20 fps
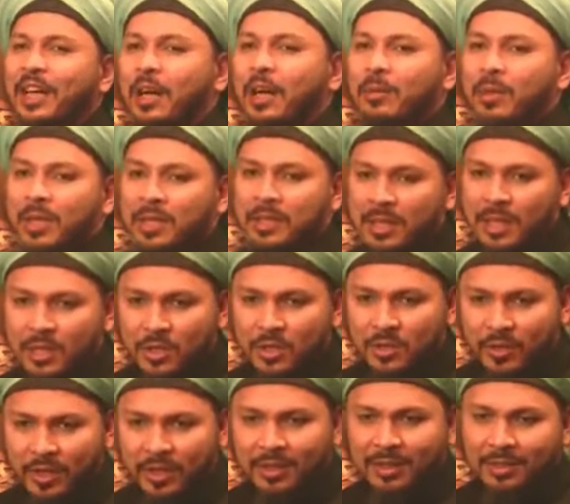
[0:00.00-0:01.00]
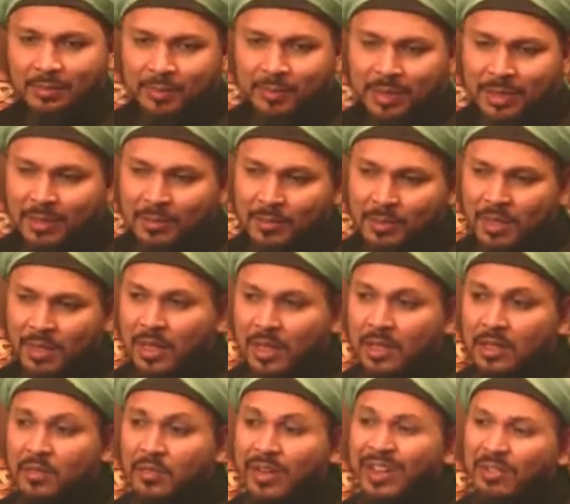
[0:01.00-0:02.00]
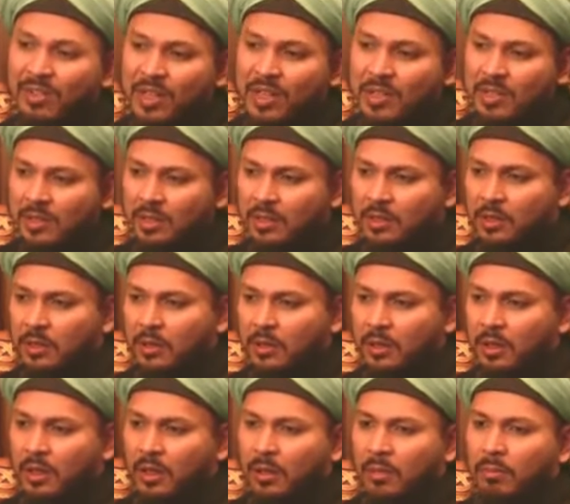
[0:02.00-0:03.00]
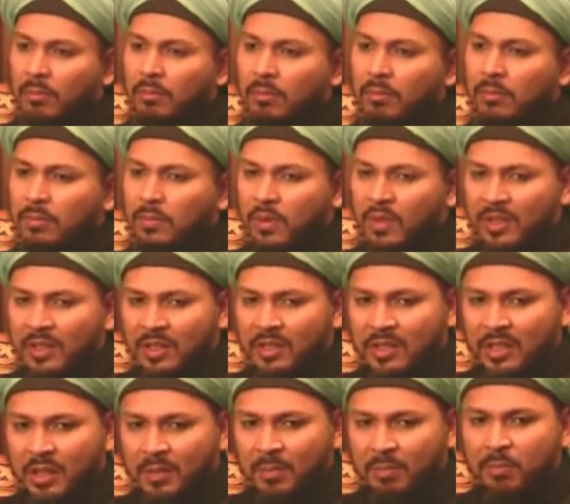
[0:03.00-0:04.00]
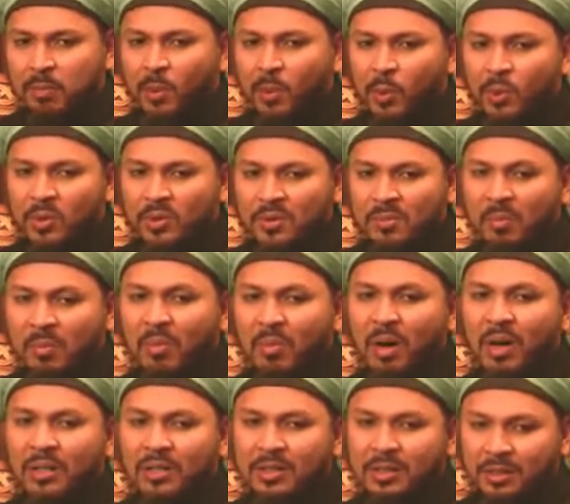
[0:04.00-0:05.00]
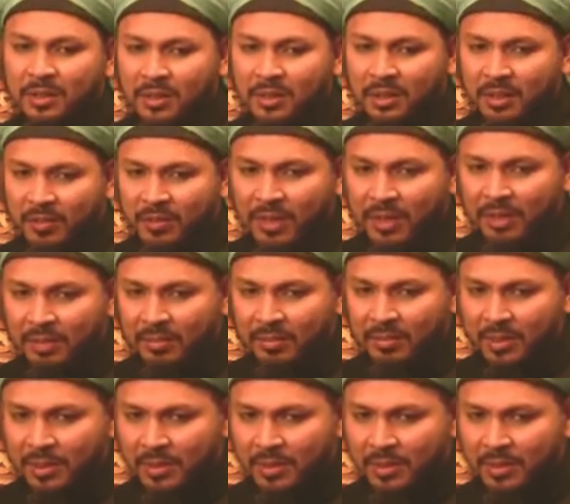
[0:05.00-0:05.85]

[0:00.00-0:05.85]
I'm exaggerating, but I'm saying it's very recent. What they say, postmodern development.